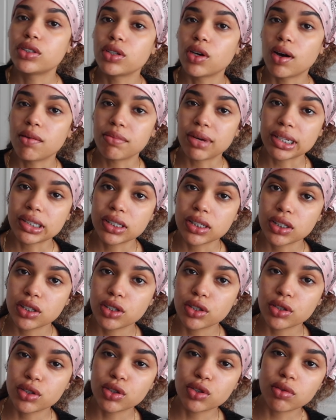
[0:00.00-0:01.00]
So I'm about to
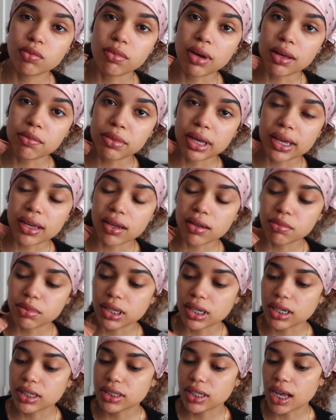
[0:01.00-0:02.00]
do my makeup
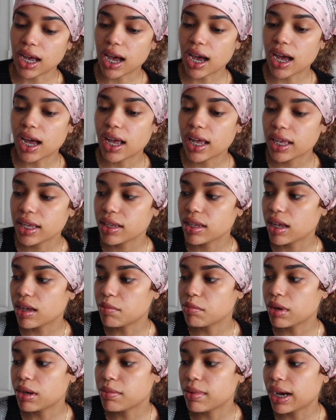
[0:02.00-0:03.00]
because I
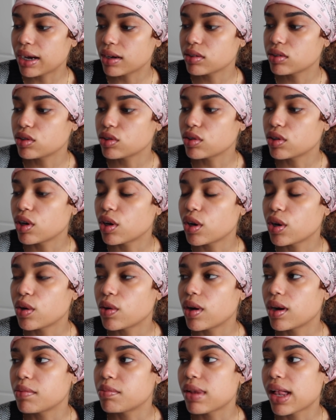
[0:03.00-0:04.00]
am about to
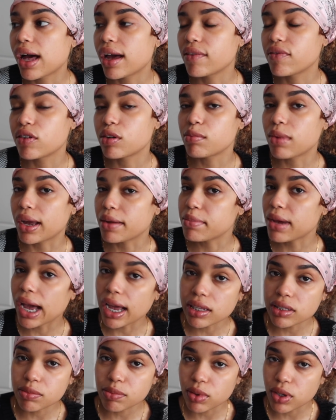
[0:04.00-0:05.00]
go apply for my
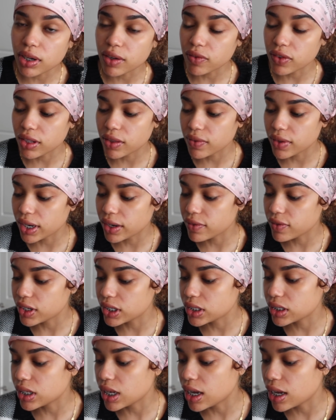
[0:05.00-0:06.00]
passport for the very
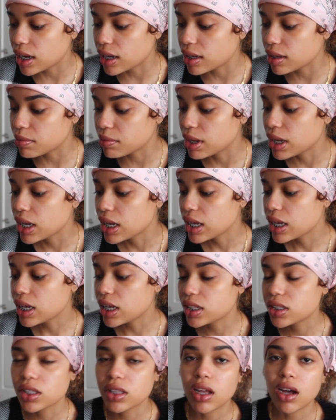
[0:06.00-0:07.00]
first time.
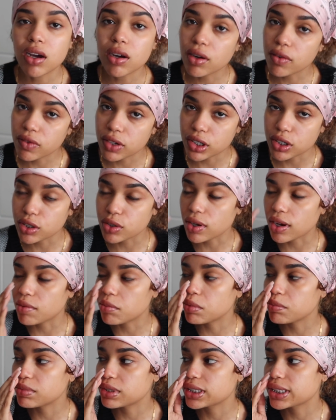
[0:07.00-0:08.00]
It's long overdue. I've
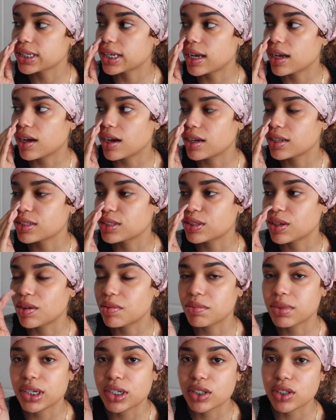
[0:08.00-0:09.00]
been missing out on
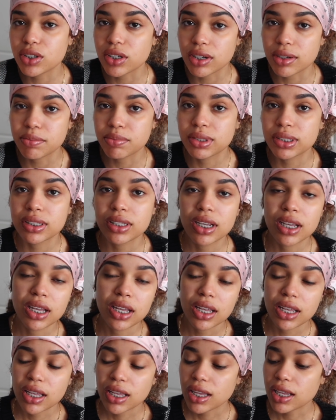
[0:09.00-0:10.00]
so many trips
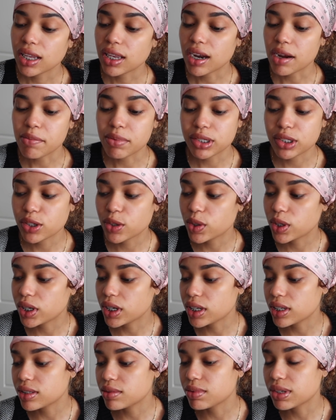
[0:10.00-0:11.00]
and
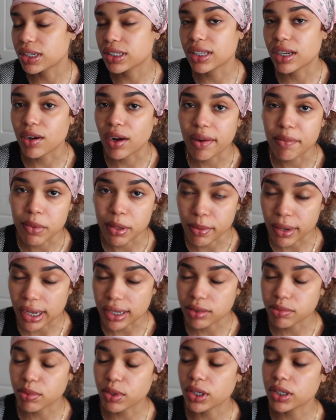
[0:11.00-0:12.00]
opportunities because I don't have my
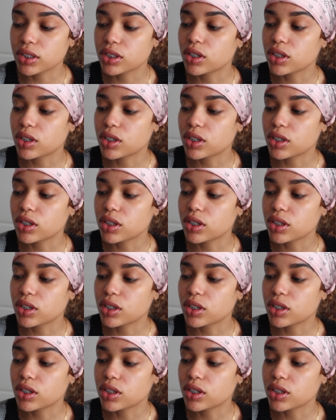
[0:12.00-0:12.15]
passport.